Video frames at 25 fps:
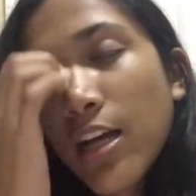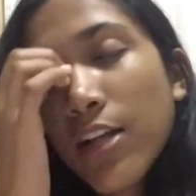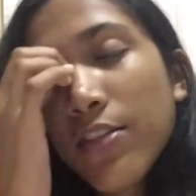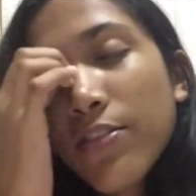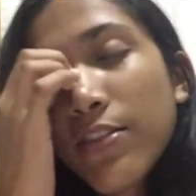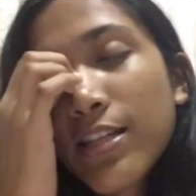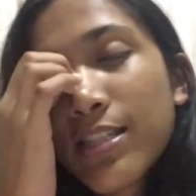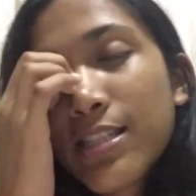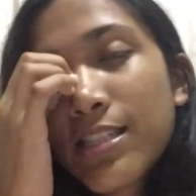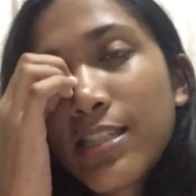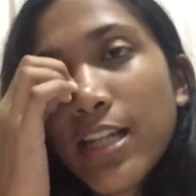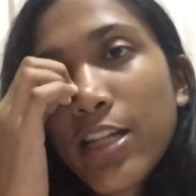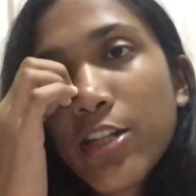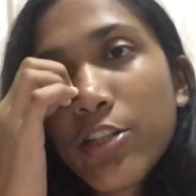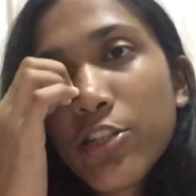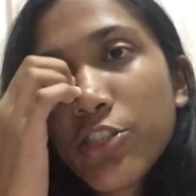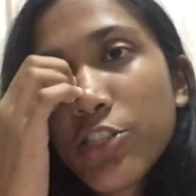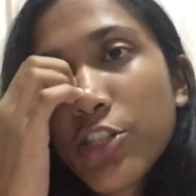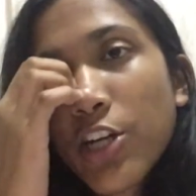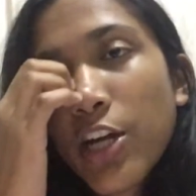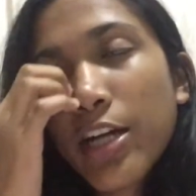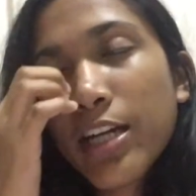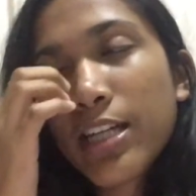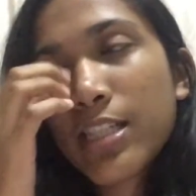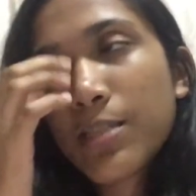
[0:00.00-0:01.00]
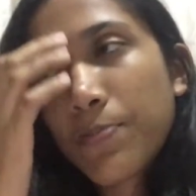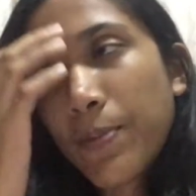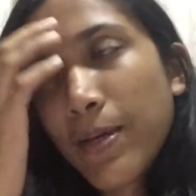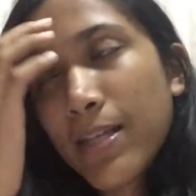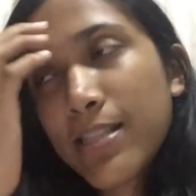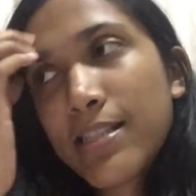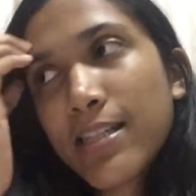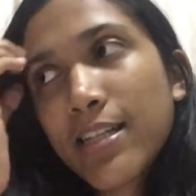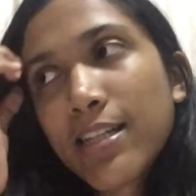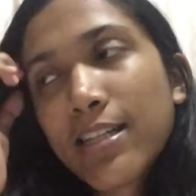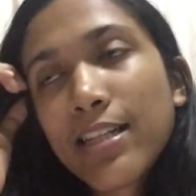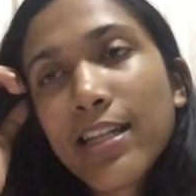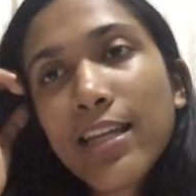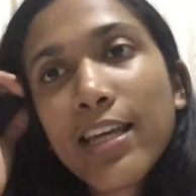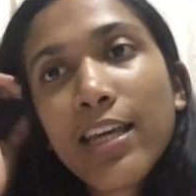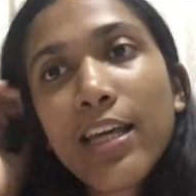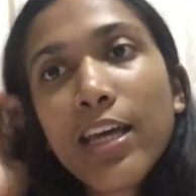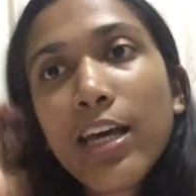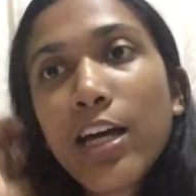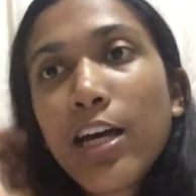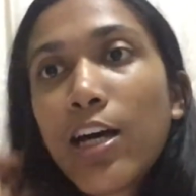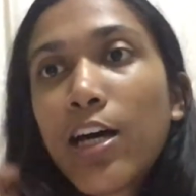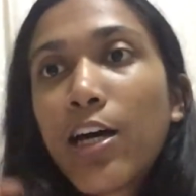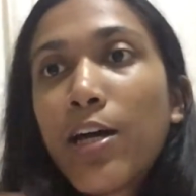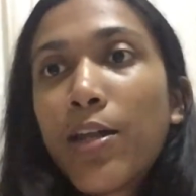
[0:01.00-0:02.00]
The Snellen chart is basically
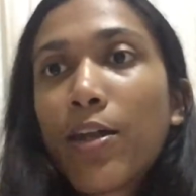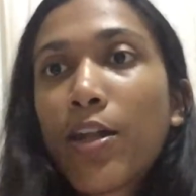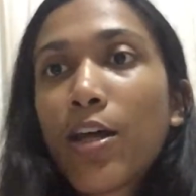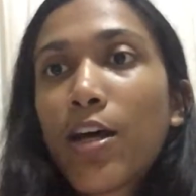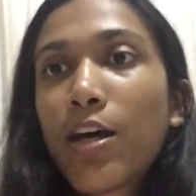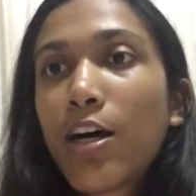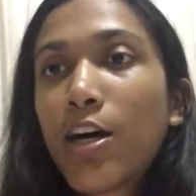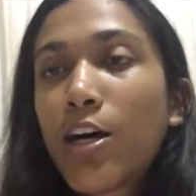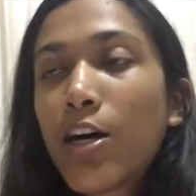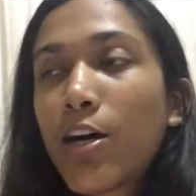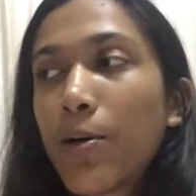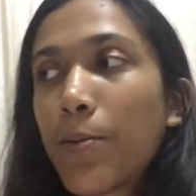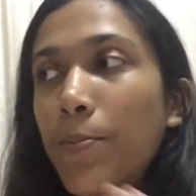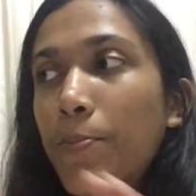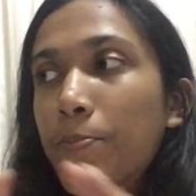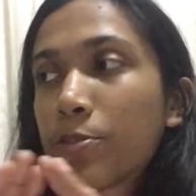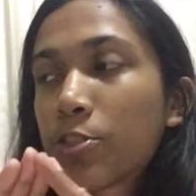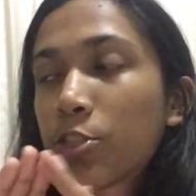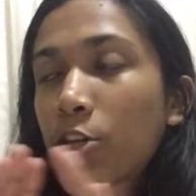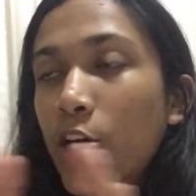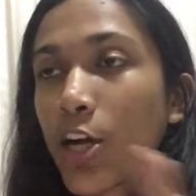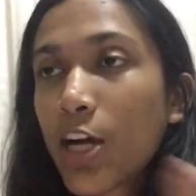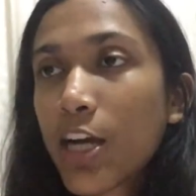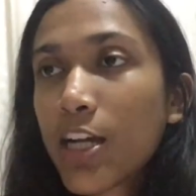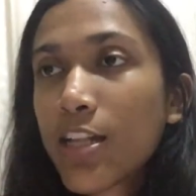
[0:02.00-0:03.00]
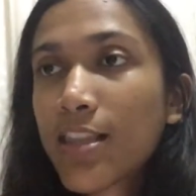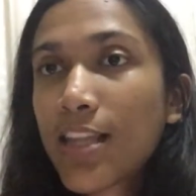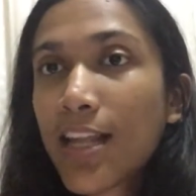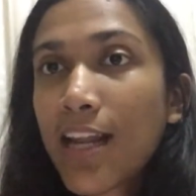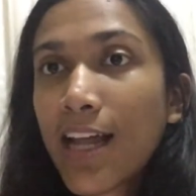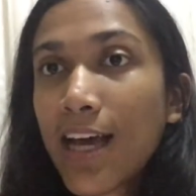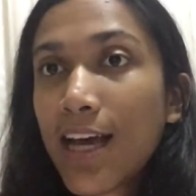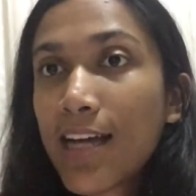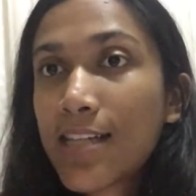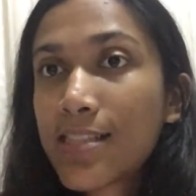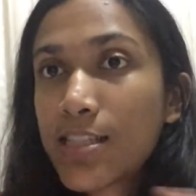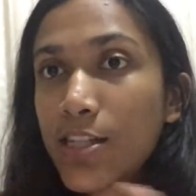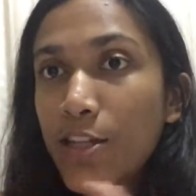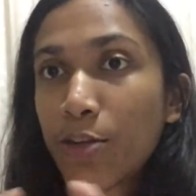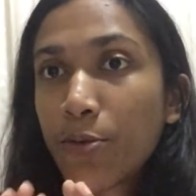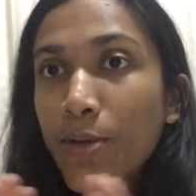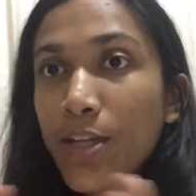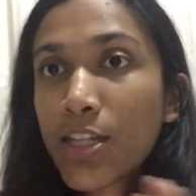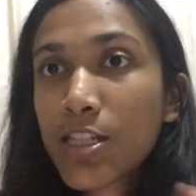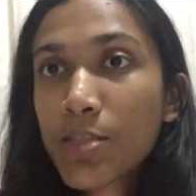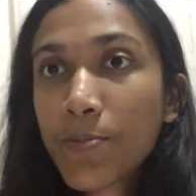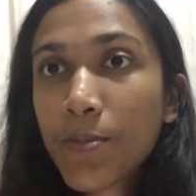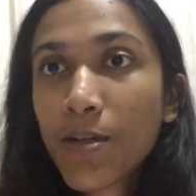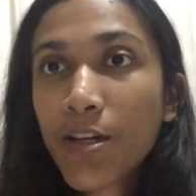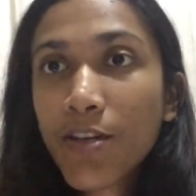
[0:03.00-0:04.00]
a chart that has an
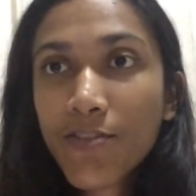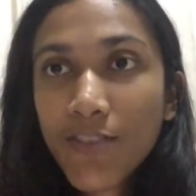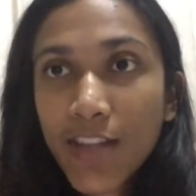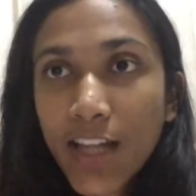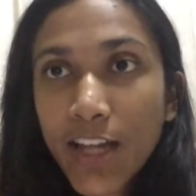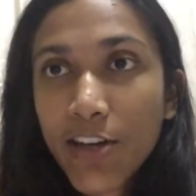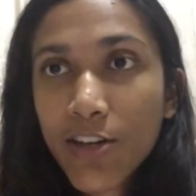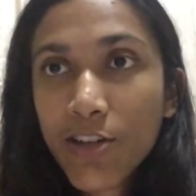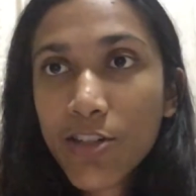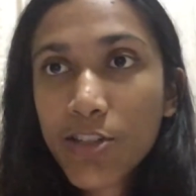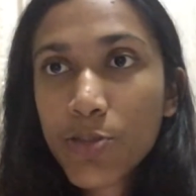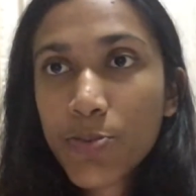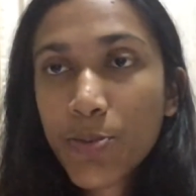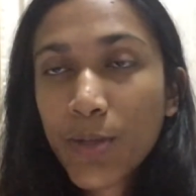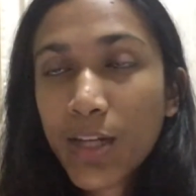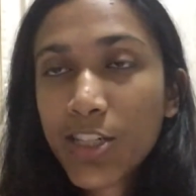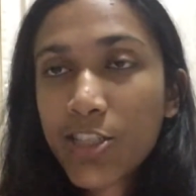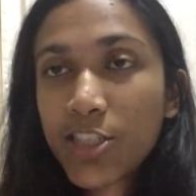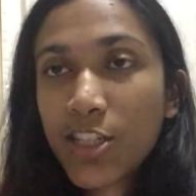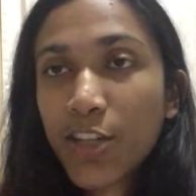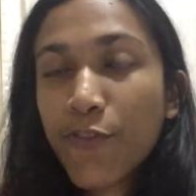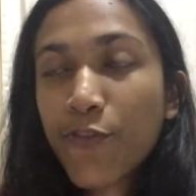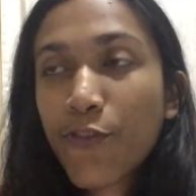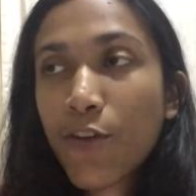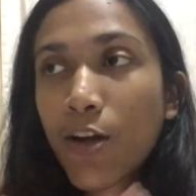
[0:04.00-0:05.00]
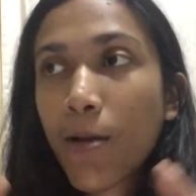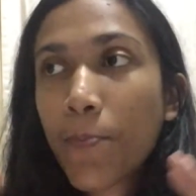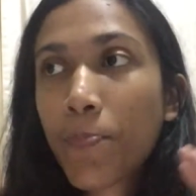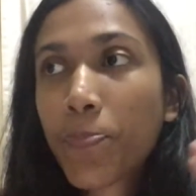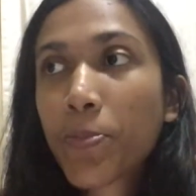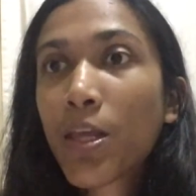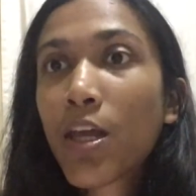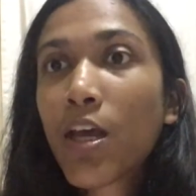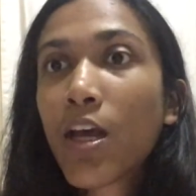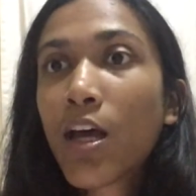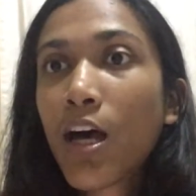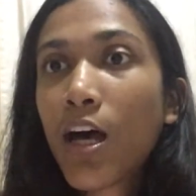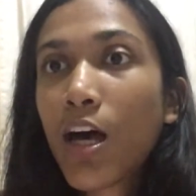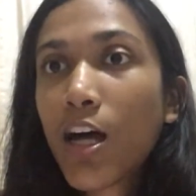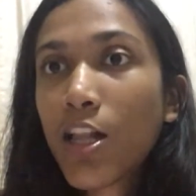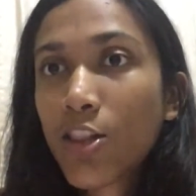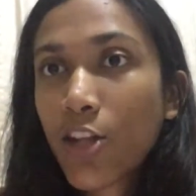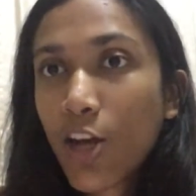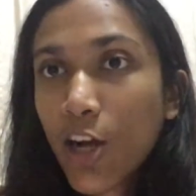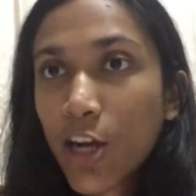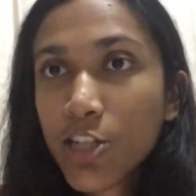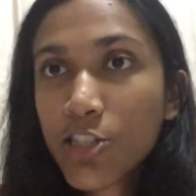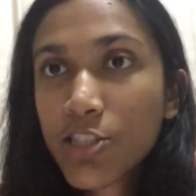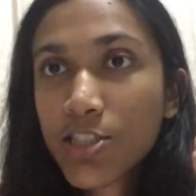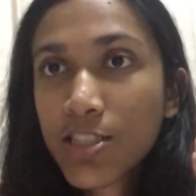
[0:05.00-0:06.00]
arrangement of letters ranging from a
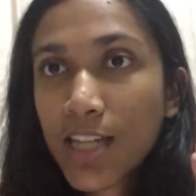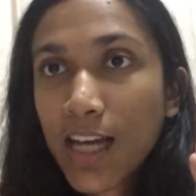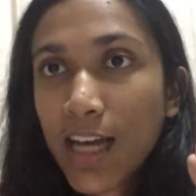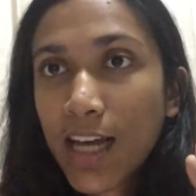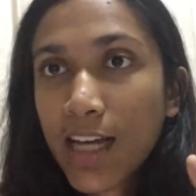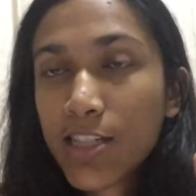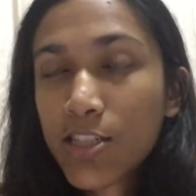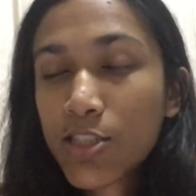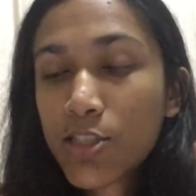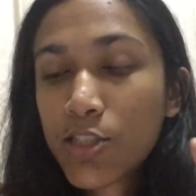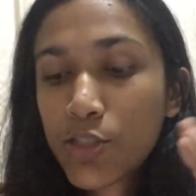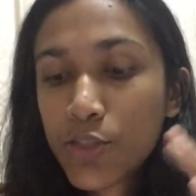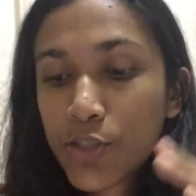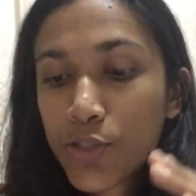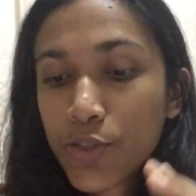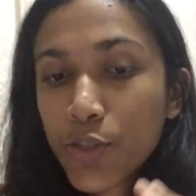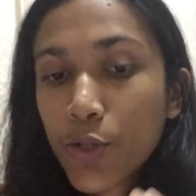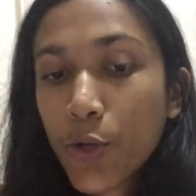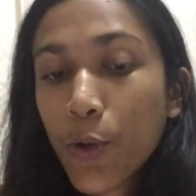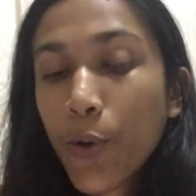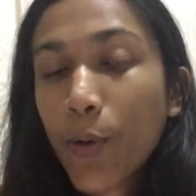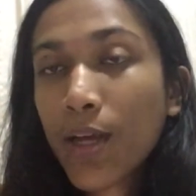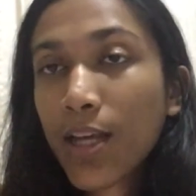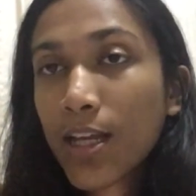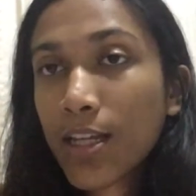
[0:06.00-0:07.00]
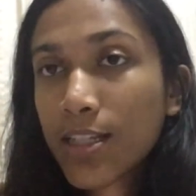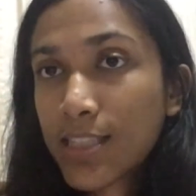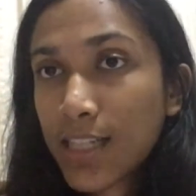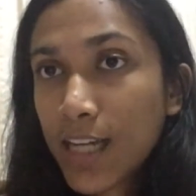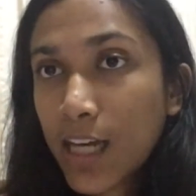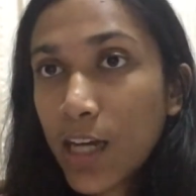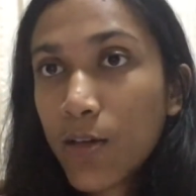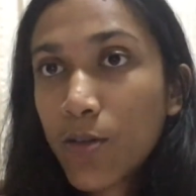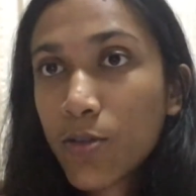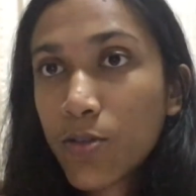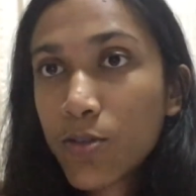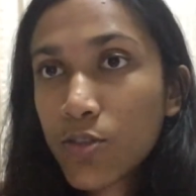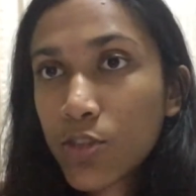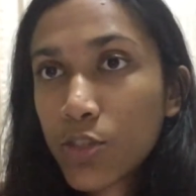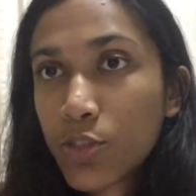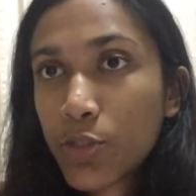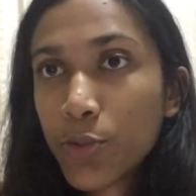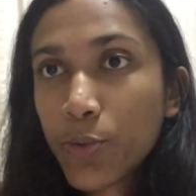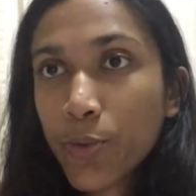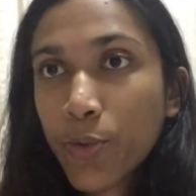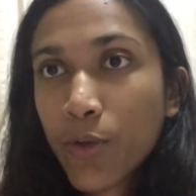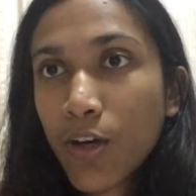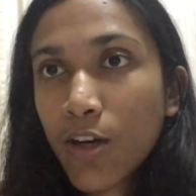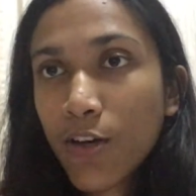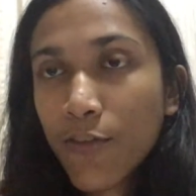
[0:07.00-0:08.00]
large size going down
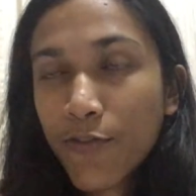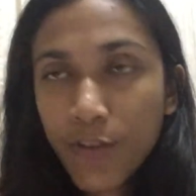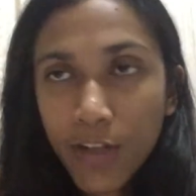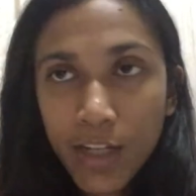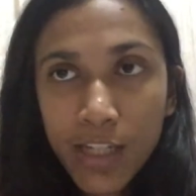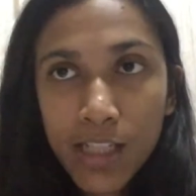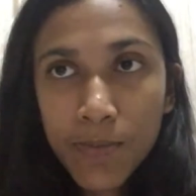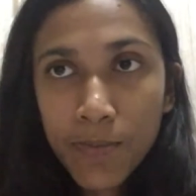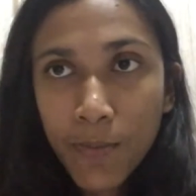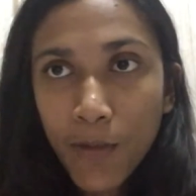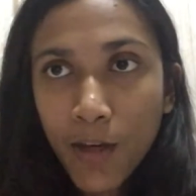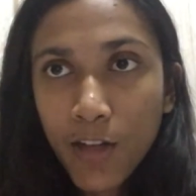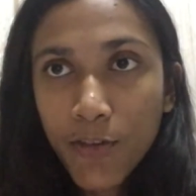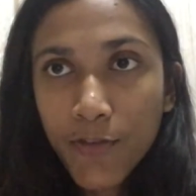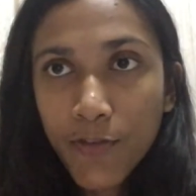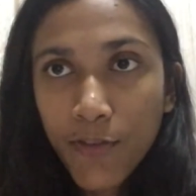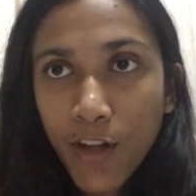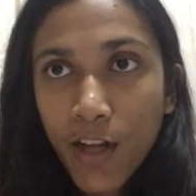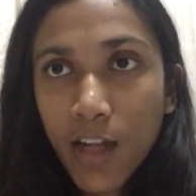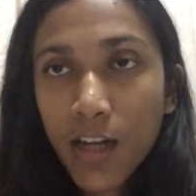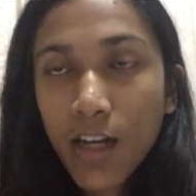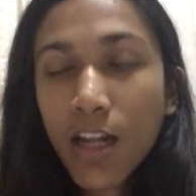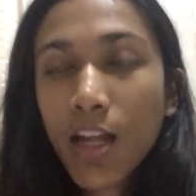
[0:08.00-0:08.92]
to a very small font.